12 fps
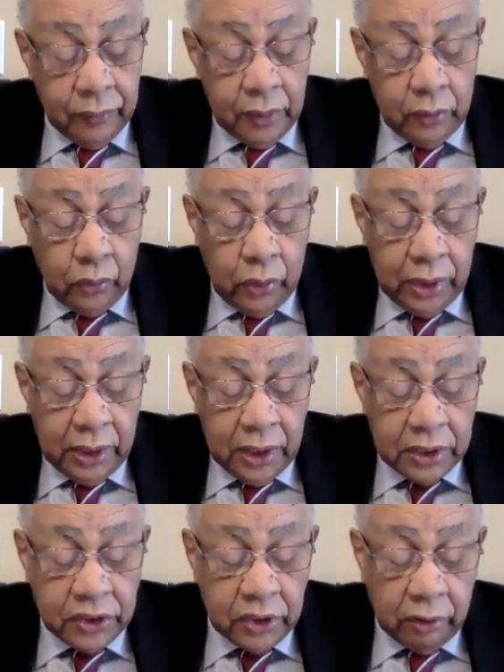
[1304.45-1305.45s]
knowing
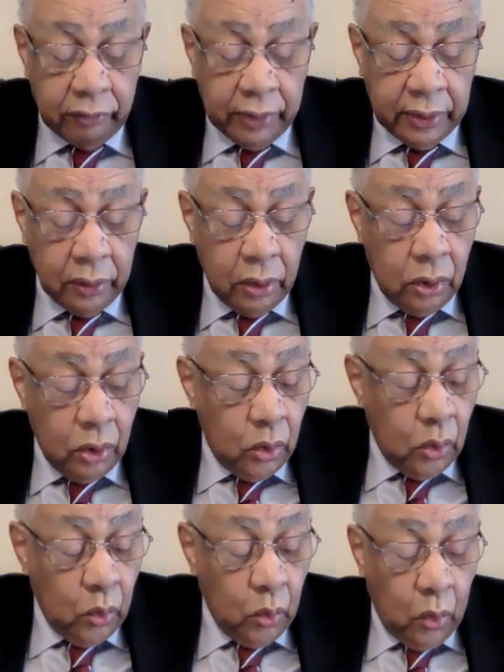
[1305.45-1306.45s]
her children,
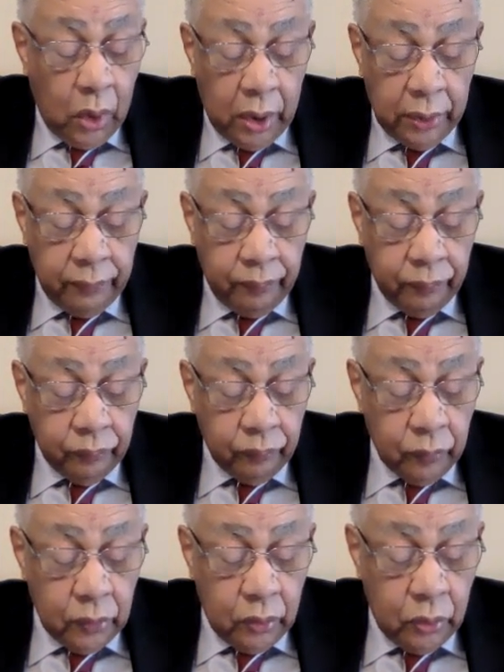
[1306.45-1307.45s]
one
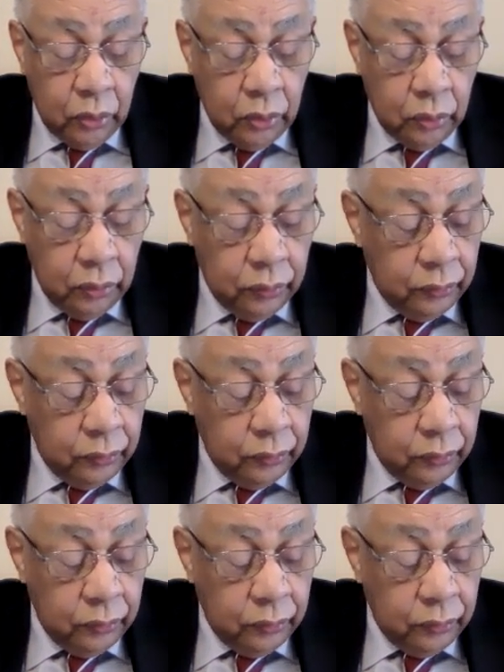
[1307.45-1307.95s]
who,